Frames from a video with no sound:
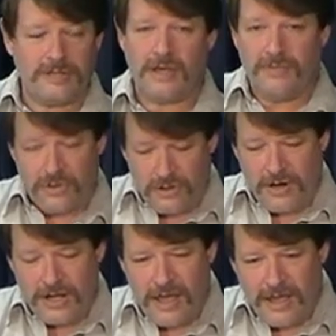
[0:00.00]
a slave for
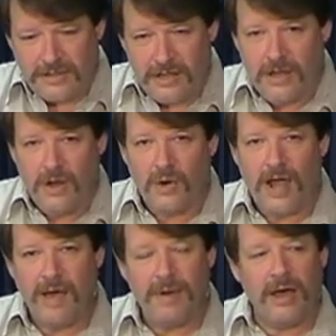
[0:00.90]
30 days? Or
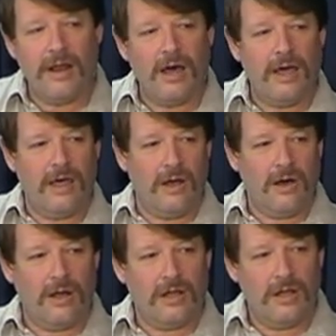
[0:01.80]
how about not at
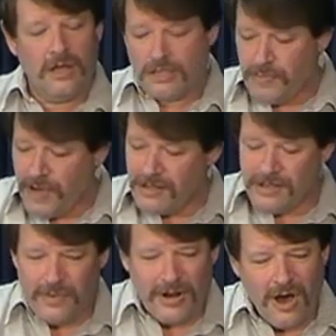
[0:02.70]
all?
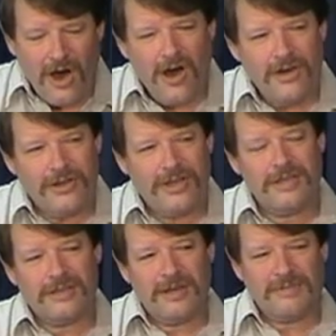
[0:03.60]
Especially when all your
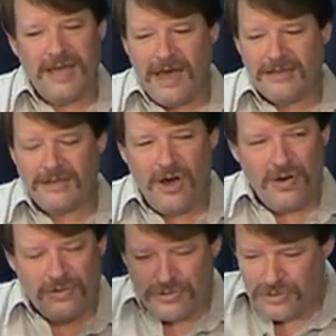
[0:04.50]
income tax
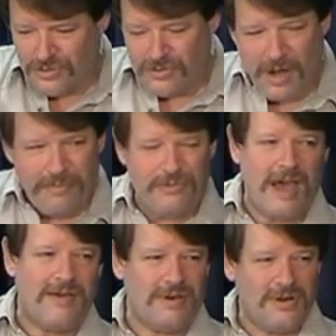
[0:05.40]
goes to a
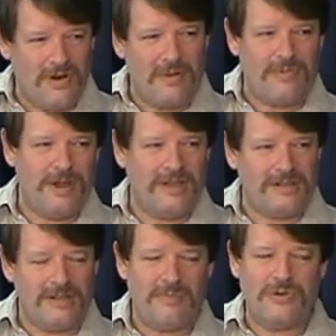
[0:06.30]
private
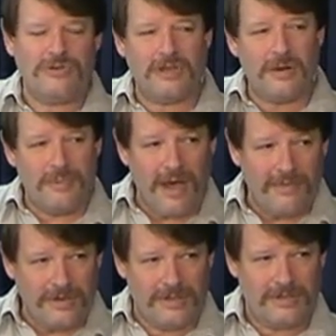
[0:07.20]
corporation to boost their
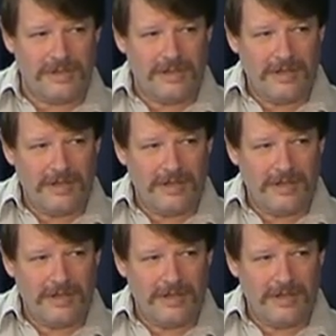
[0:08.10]
profits.